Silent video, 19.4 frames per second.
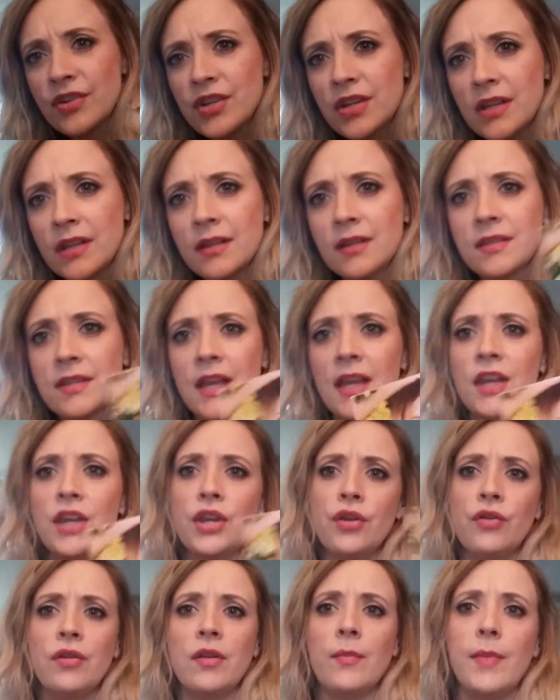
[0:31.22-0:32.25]
she looks kind
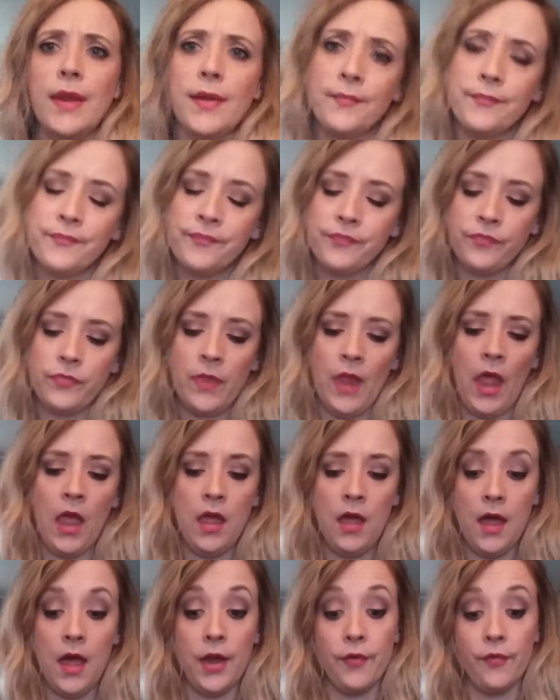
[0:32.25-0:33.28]
of new to me.
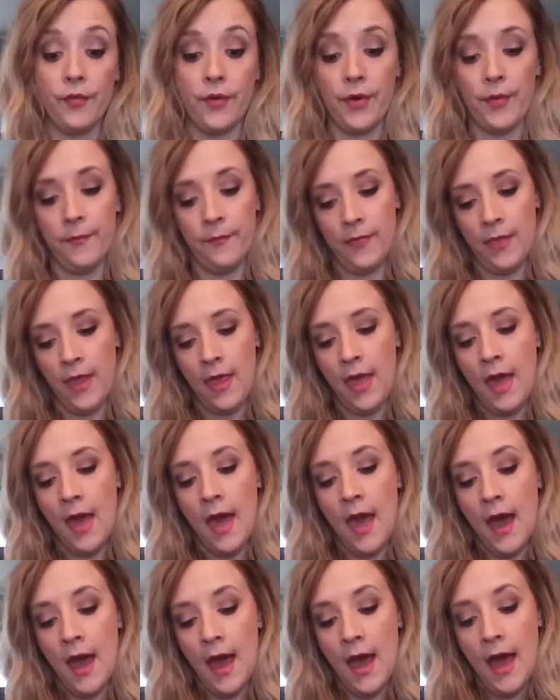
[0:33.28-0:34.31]
I don't know.
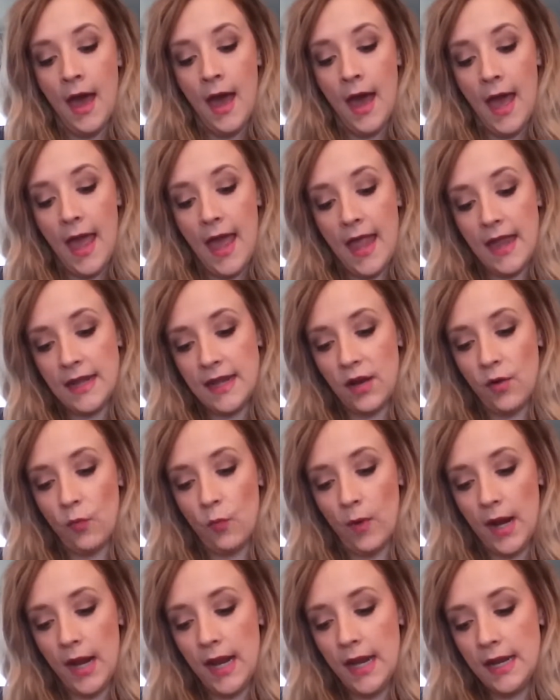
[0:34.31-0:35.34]

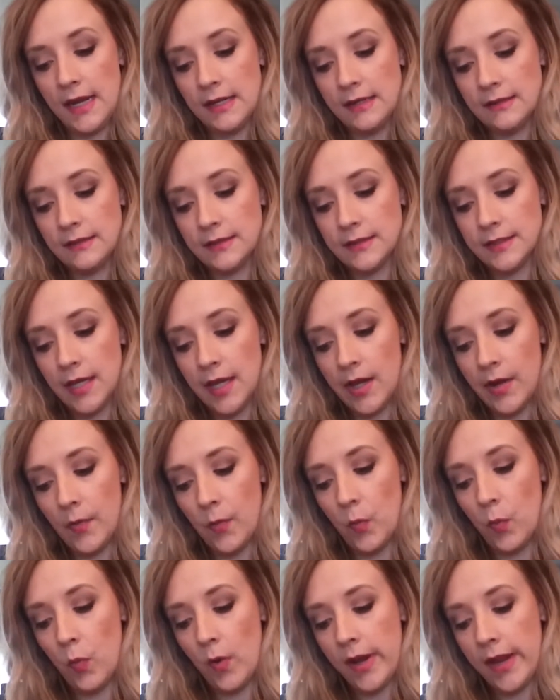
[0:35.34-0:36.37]
Anyways,
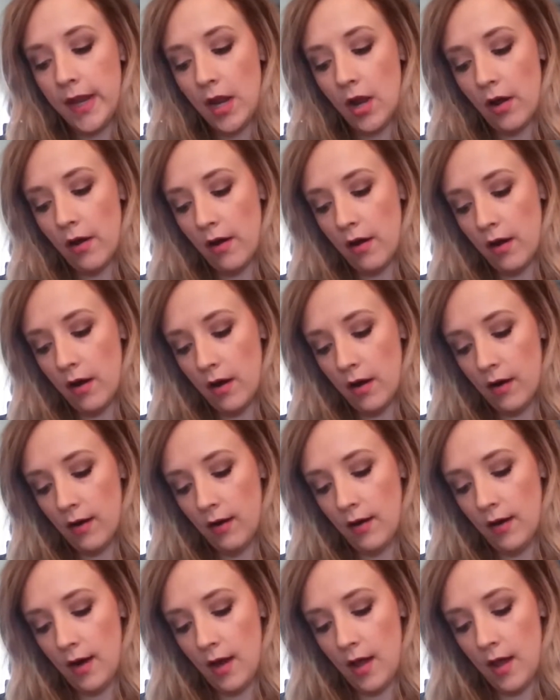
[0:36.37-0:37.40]
we
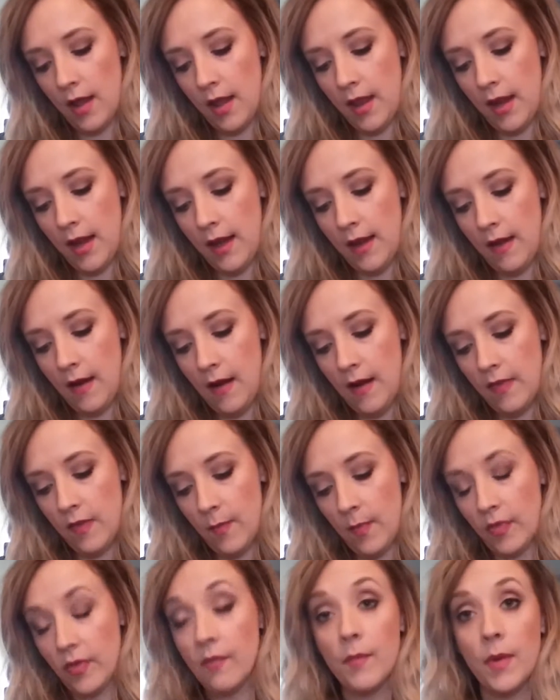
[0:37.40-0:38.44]
are in
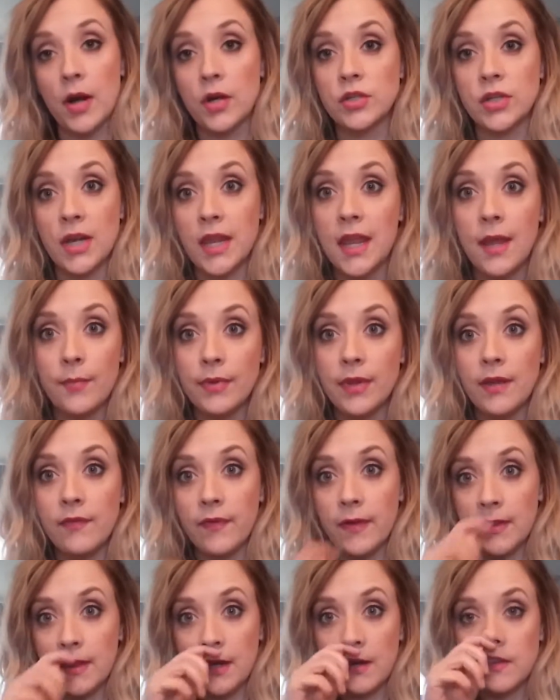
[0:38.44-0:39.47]
the month of March. I can't
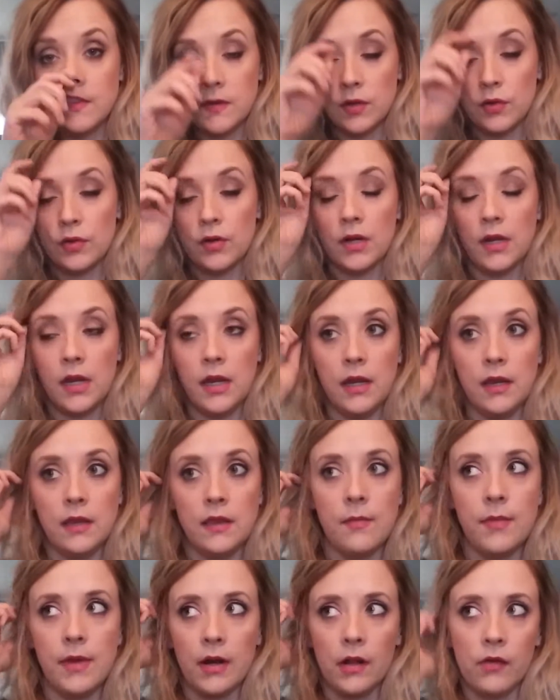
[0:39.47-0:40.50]
believe it. That's already
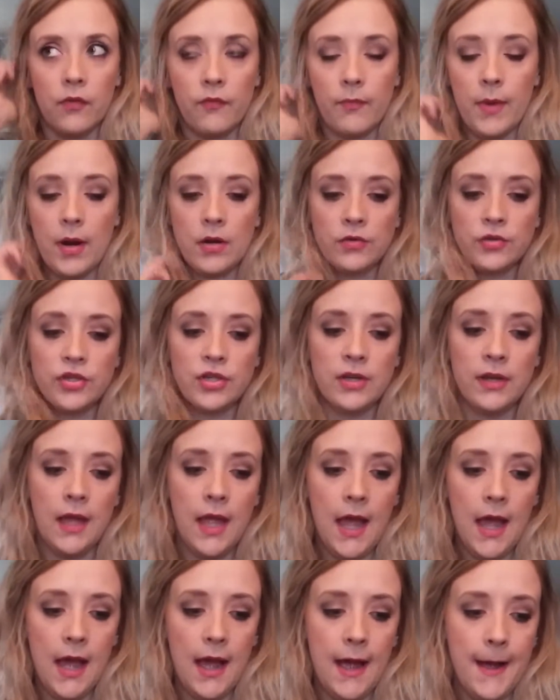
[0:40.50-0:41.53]
the middle of March.
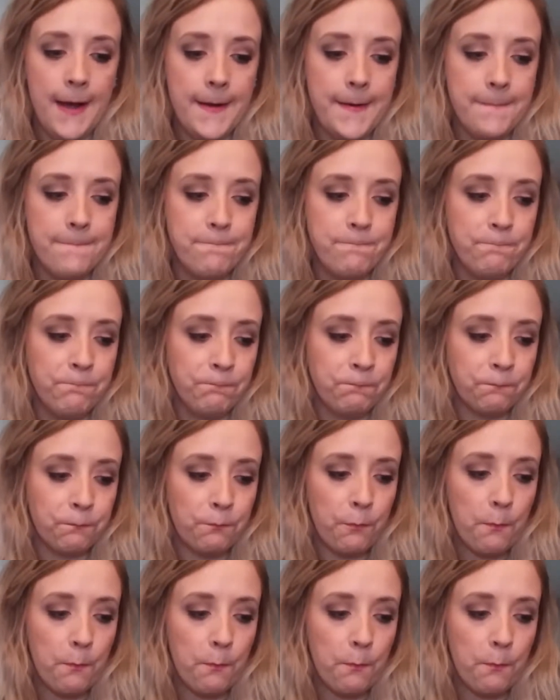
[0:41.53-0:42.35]
Um,